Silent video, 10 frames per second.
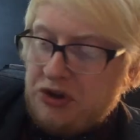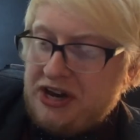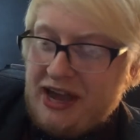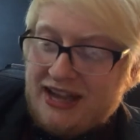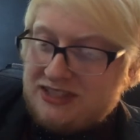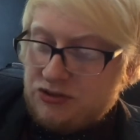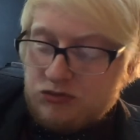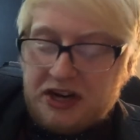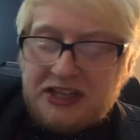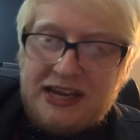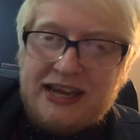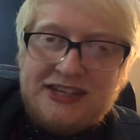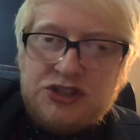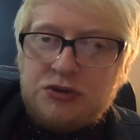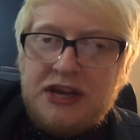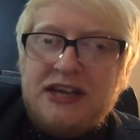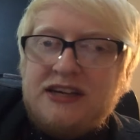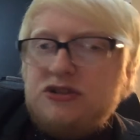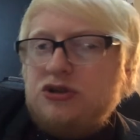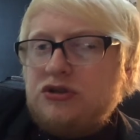But uh, yeah, it's a really intriguing
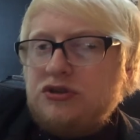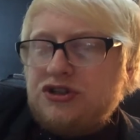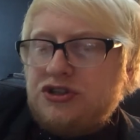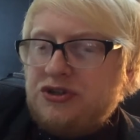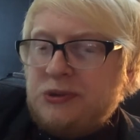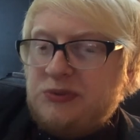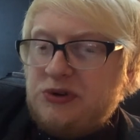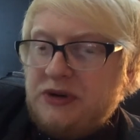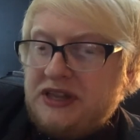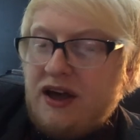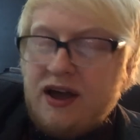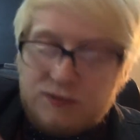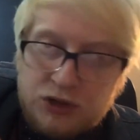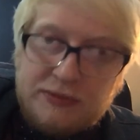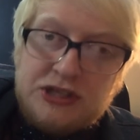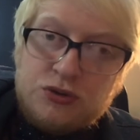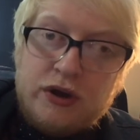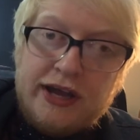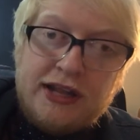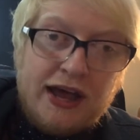introduction to a brewery that I will be
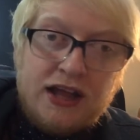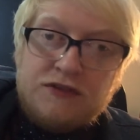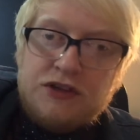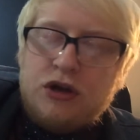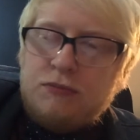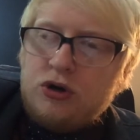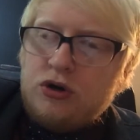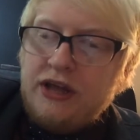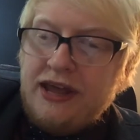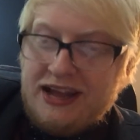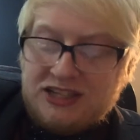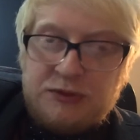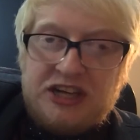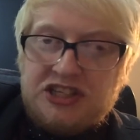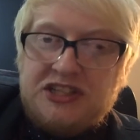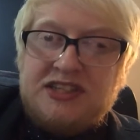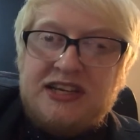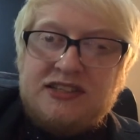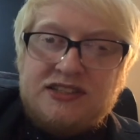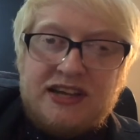trying a hell of a lot more, especially
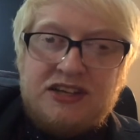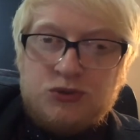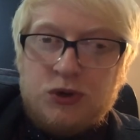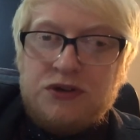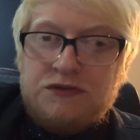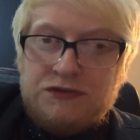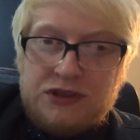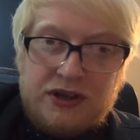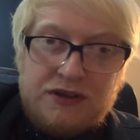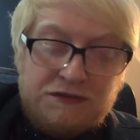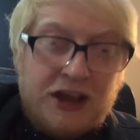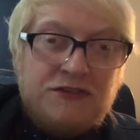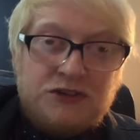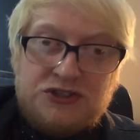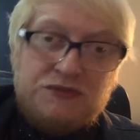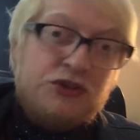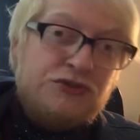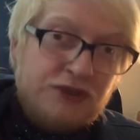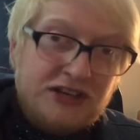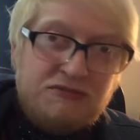since it's one of the favourites of a good
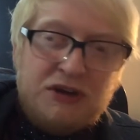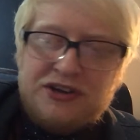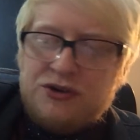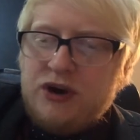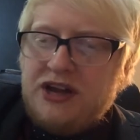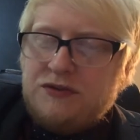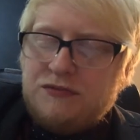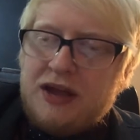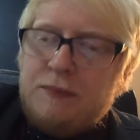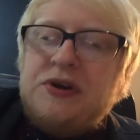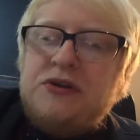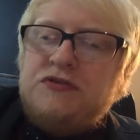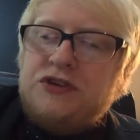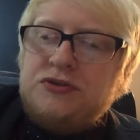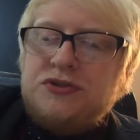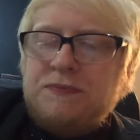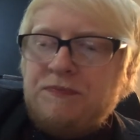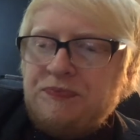friend of mine, Craig from Kent Beer Reviews.